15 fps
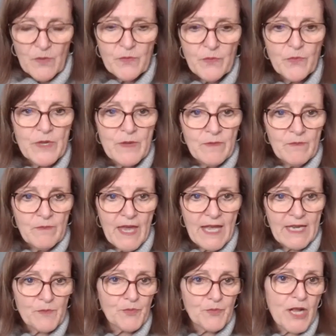We had
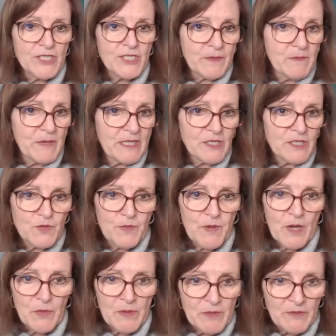it project managed by
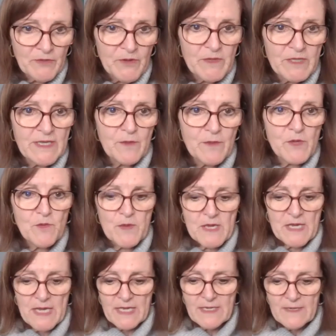women from the
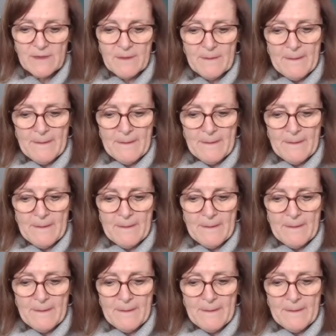WPN,